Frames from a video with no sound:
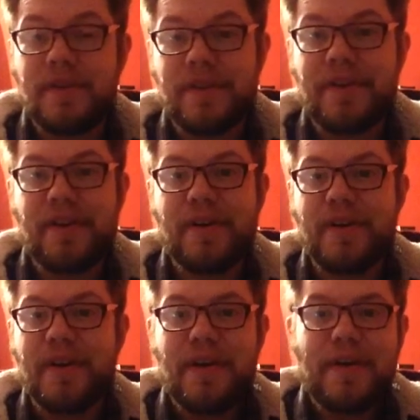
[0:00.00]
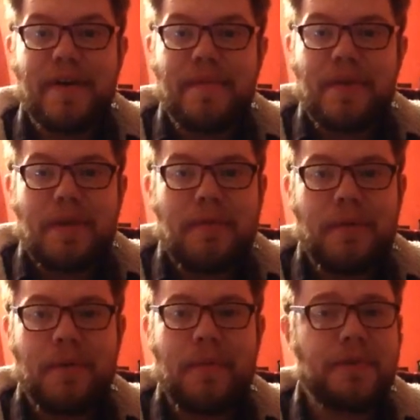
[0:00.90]
you know,
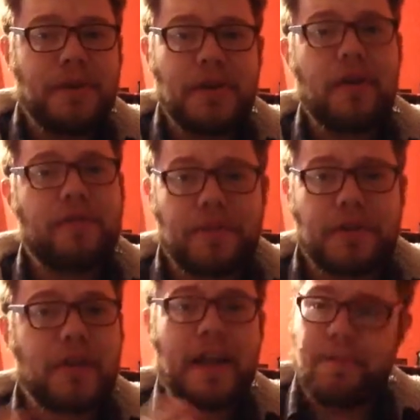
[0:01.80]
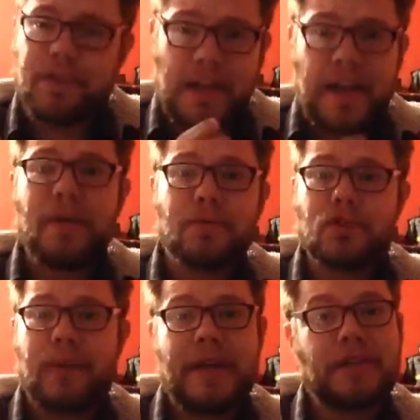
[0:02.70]
but you know, for the for the little
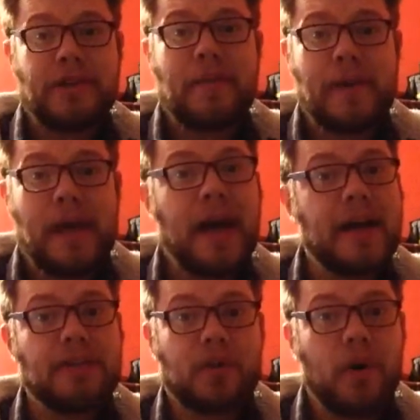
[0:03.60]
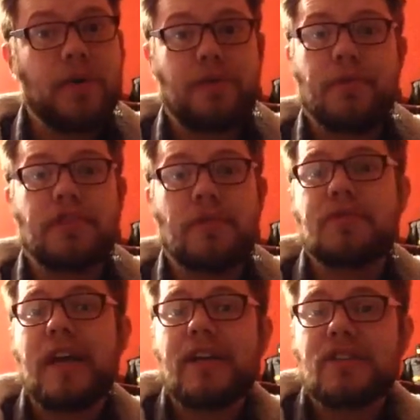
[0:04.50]
screen time he has, I thought he
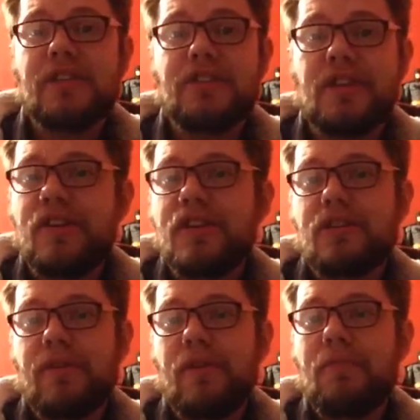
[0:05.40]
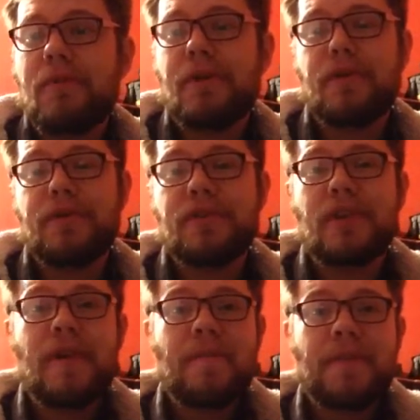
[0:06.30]
was excellent in this film because
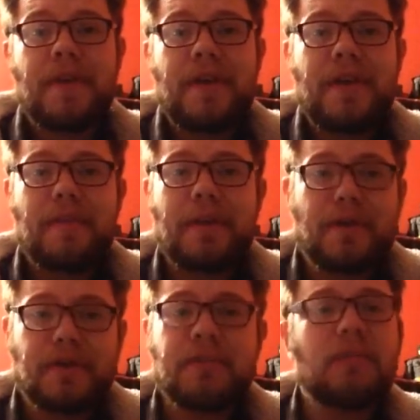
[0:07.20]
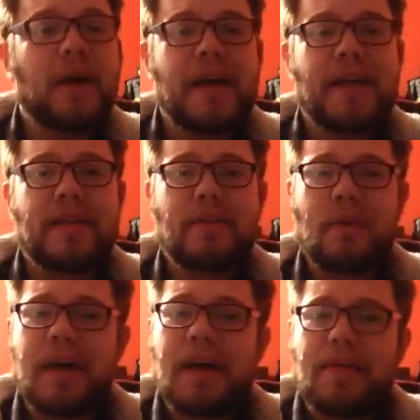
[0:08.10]
because of the way the
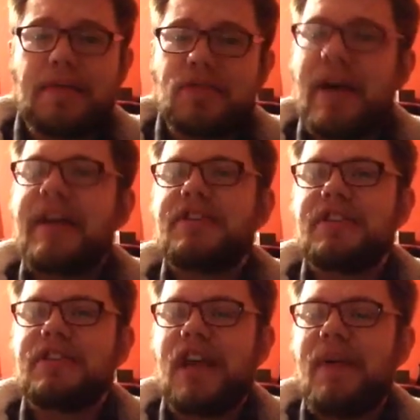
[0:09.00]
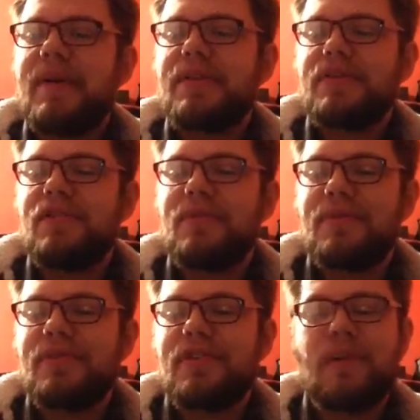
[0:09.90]
way he portrays this character,
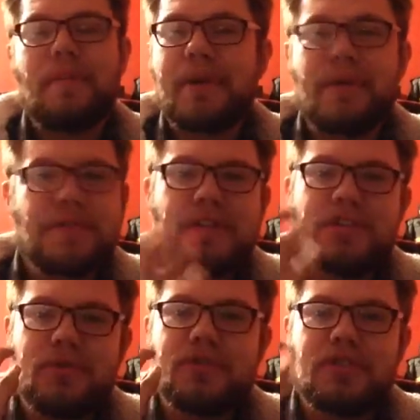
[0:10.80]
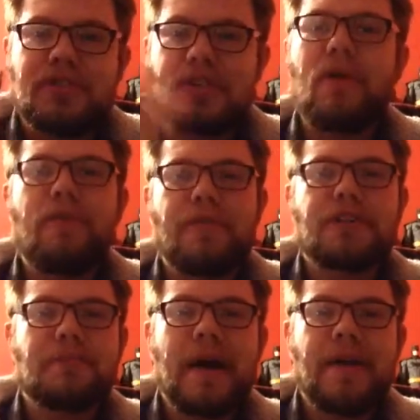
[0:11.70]
and you know, because he's such a
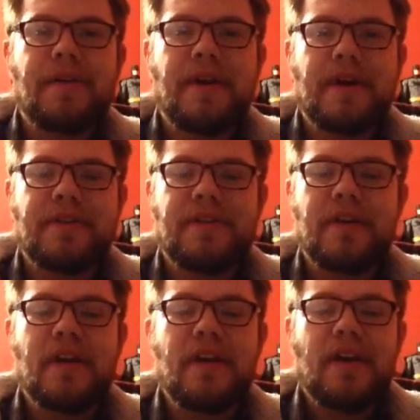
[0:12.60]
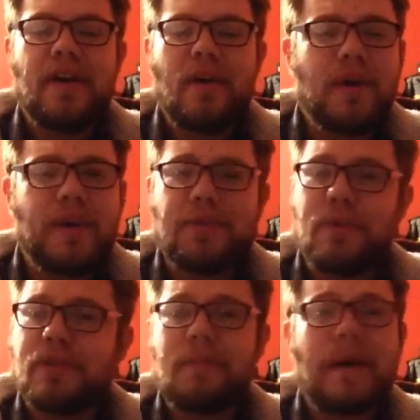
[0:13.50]
selfish man, and all he
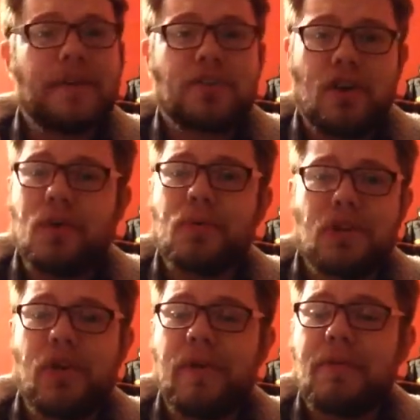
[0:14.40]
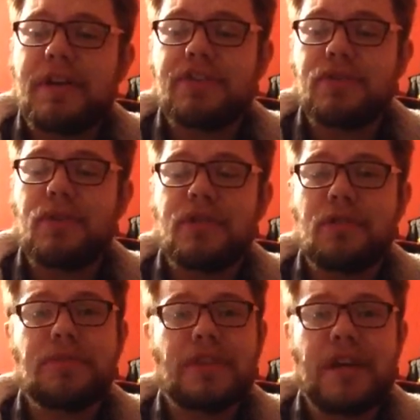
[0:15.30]
thought about this whole time when his
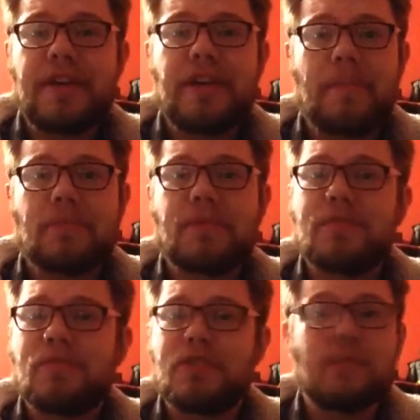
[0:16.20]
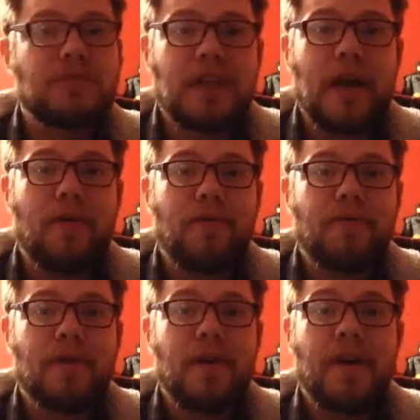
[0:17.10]
daughter was kidnapped with him was himself.
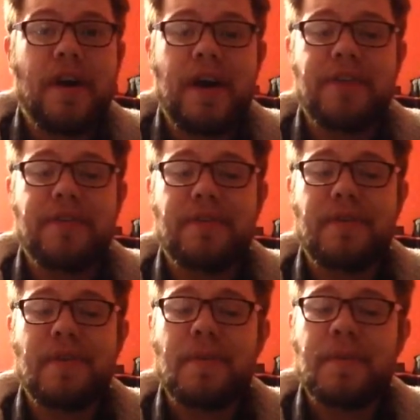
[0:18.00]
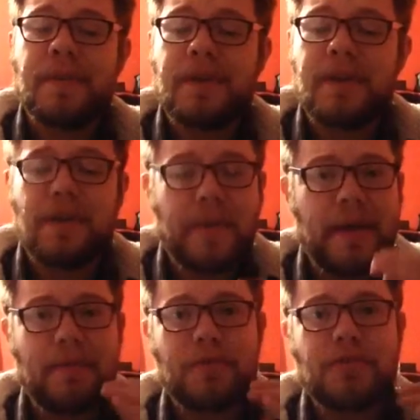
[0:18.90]
And, you know,
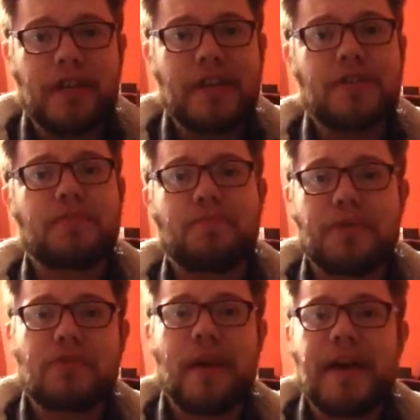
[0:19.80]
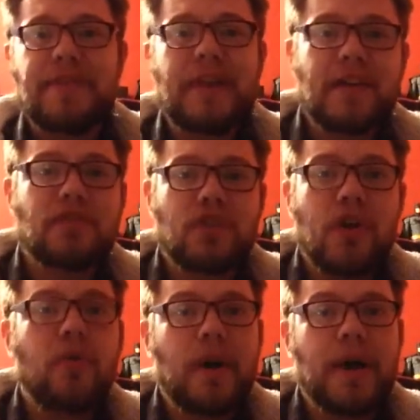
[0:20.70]
it was he just portrayed that
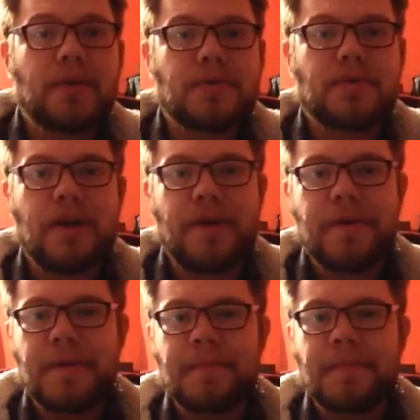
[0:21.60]
so well. So,